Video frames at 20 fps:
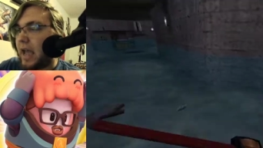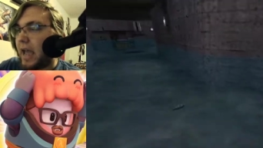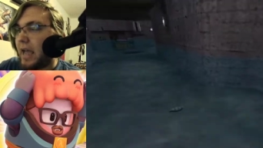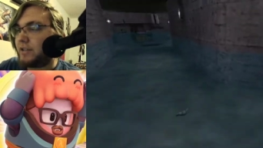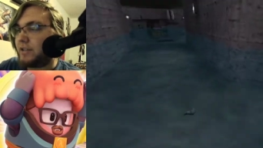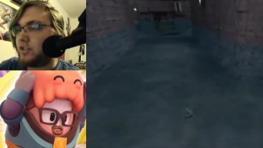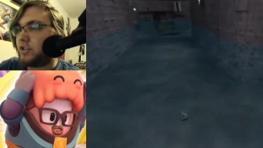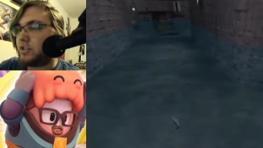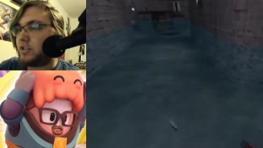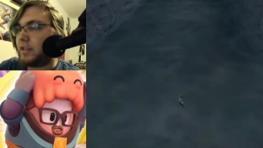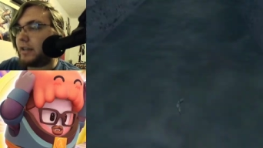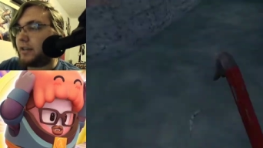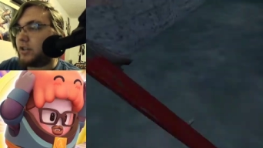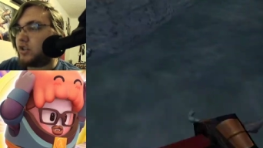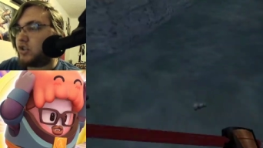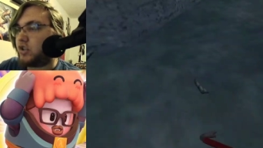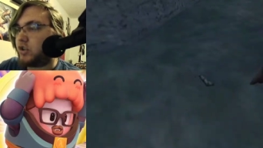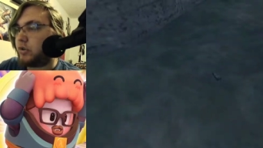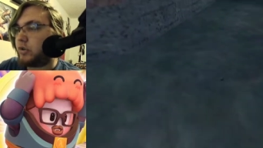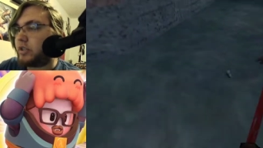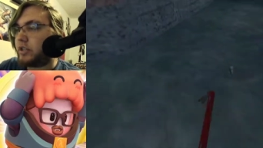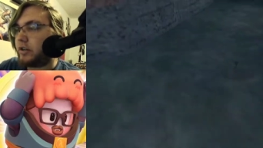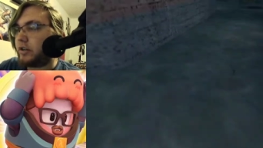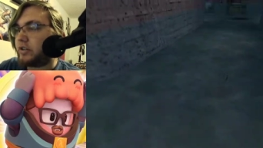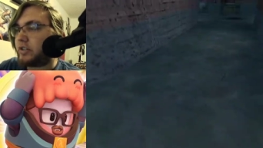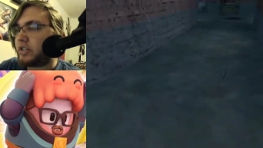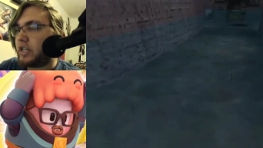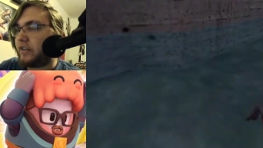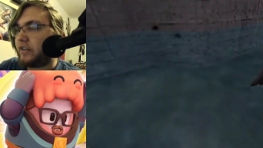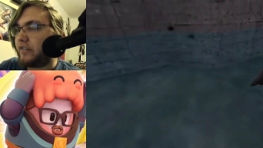and just like juicing
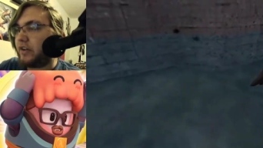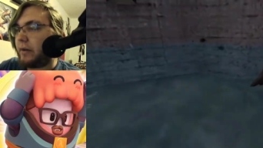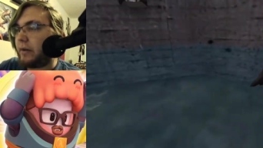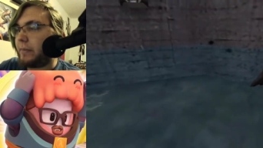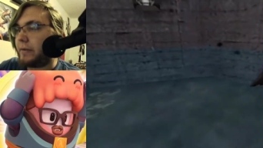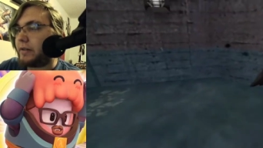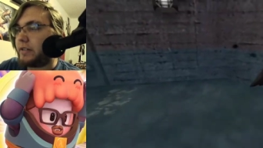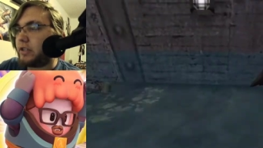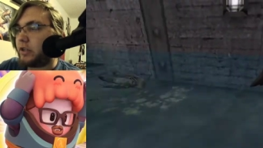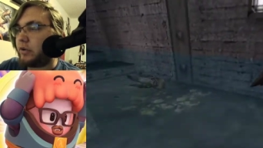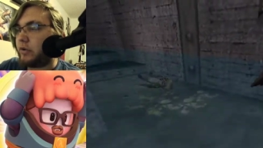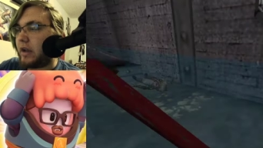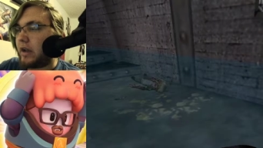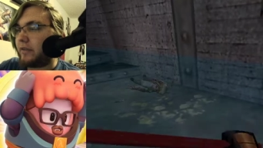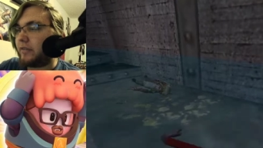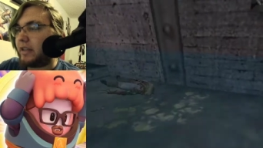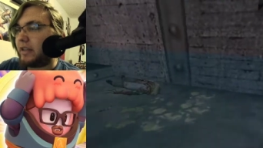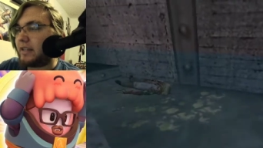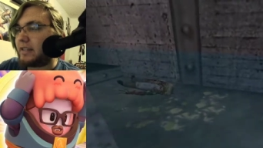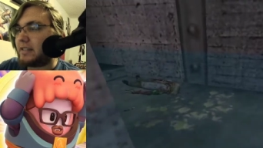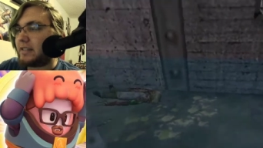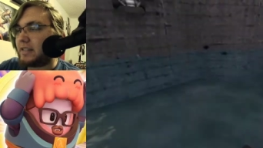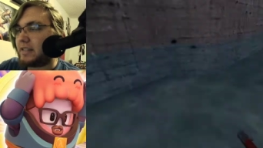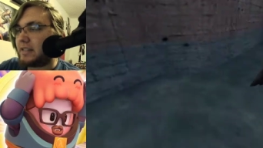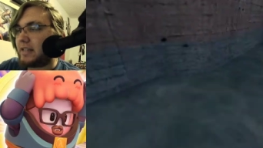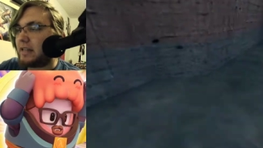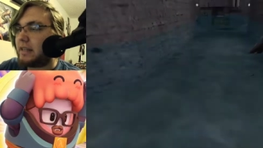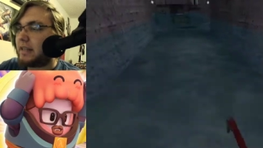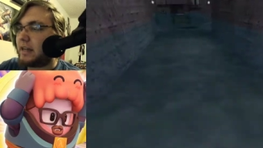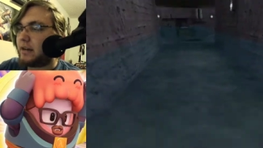yourself up until you have like
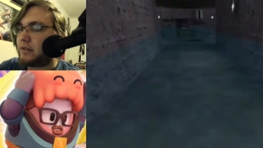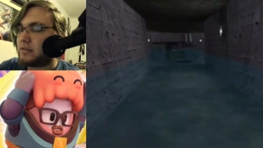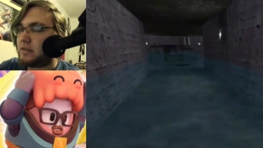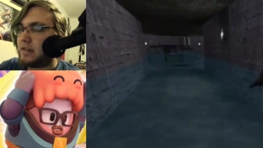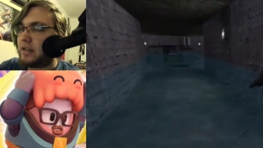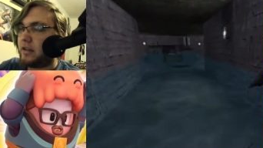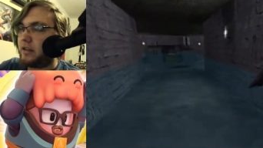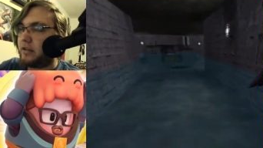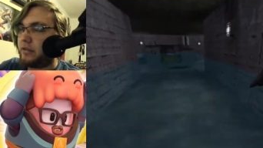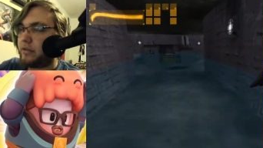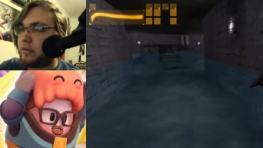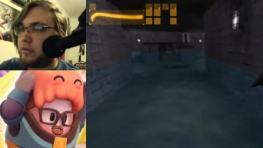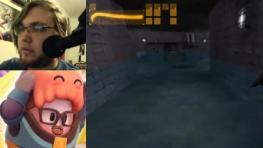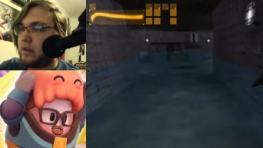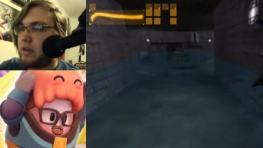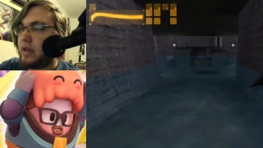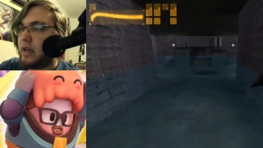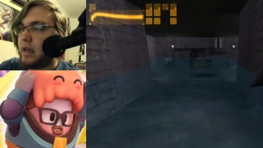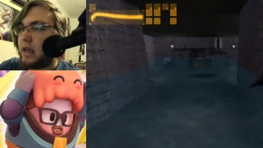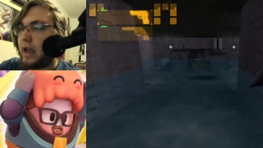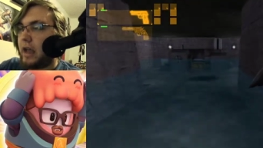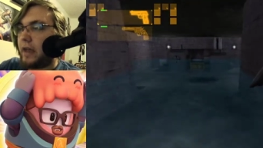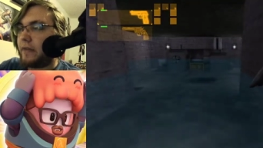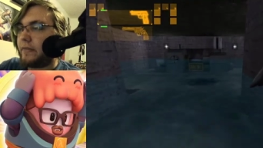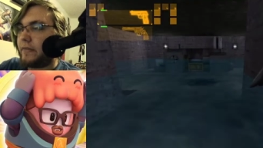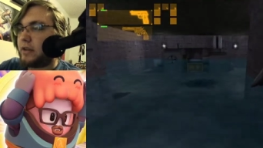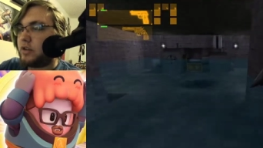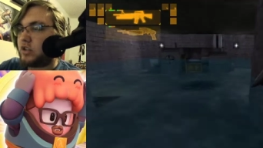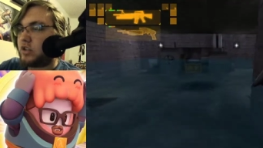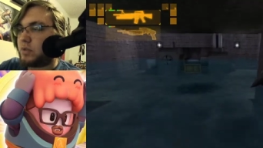16,000 health and
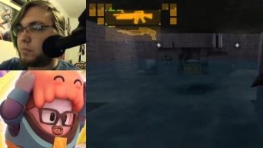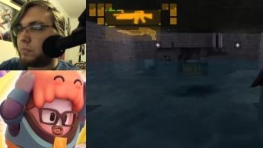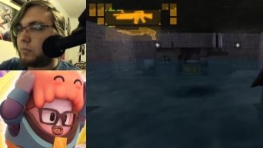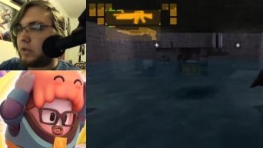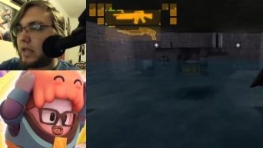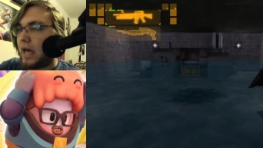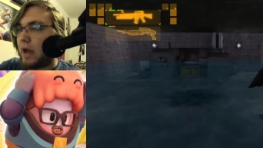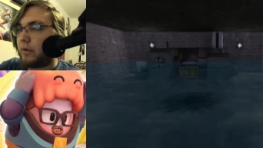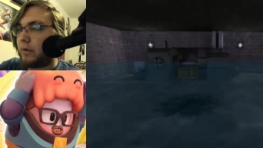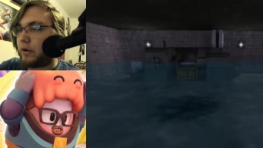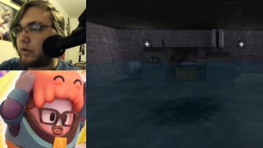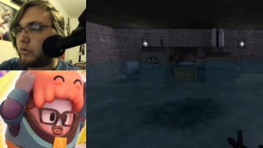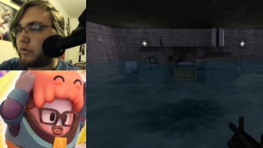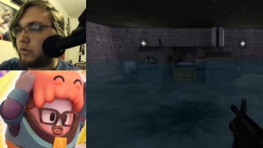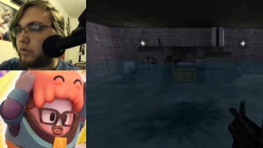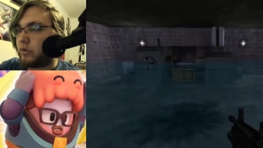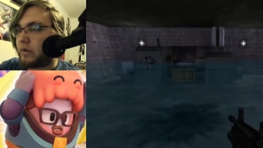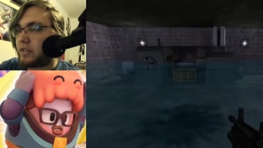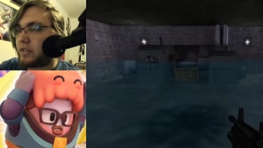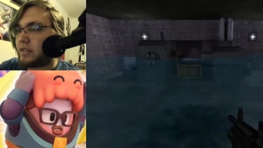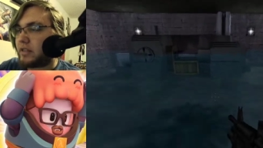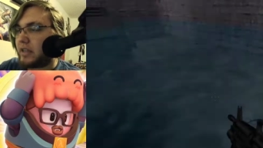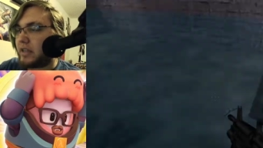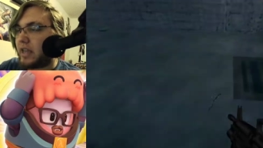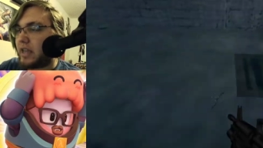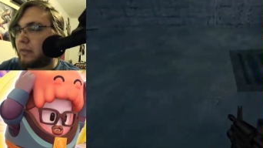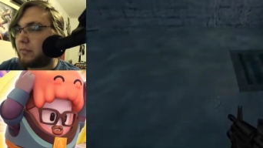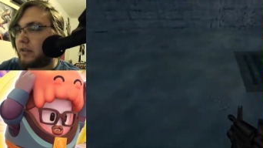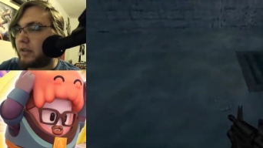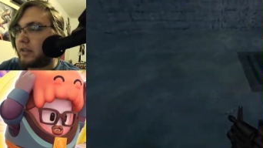then just plowing through the rest of the
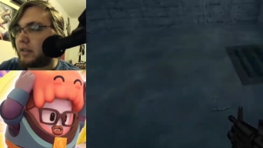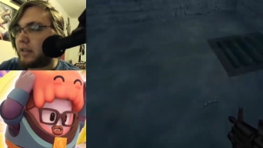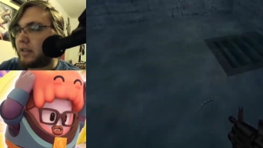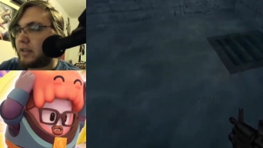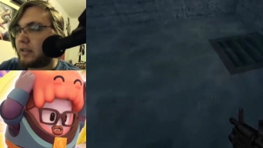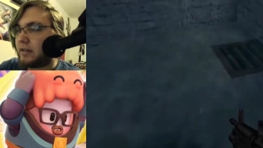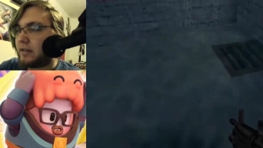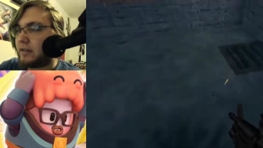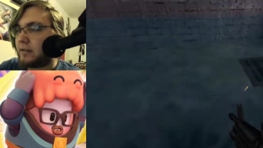game like that.